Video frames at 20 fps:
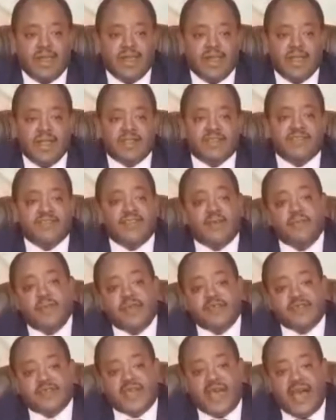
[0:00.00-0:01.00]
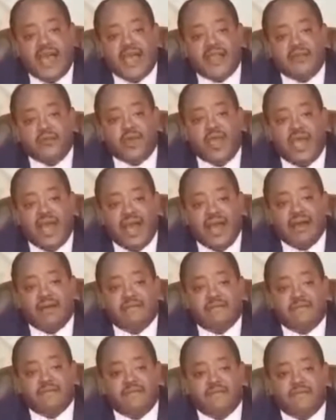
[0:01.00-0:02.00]
It is the best guide we
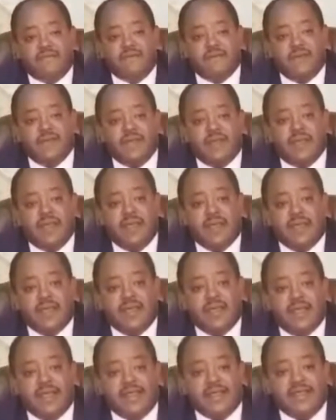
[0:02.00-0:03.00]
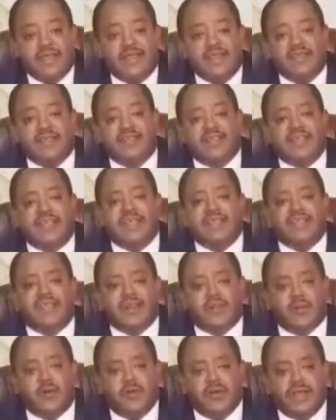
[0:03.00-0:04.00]
have in this
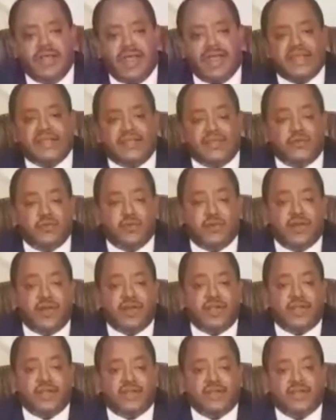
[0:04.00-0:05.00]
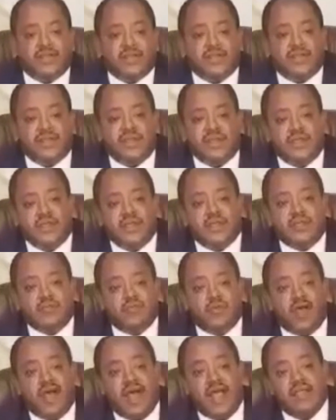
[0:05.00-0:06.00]
interconnected world
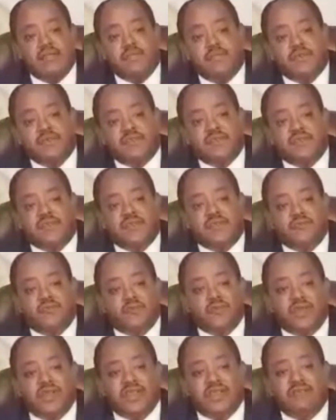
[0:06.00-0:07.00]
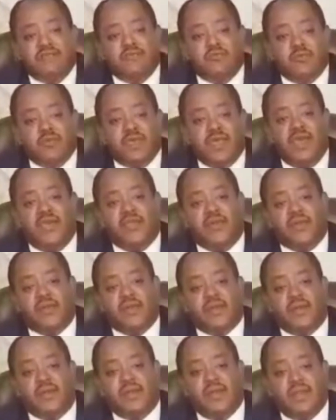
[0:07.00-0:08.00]
to help us to live together
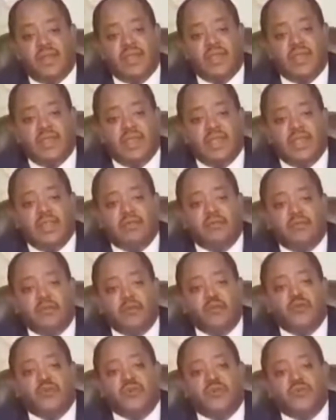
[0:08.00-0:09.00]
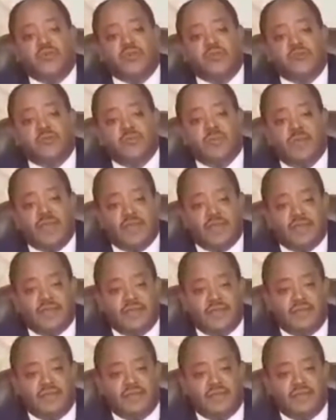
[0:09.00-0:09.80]
in mutual respect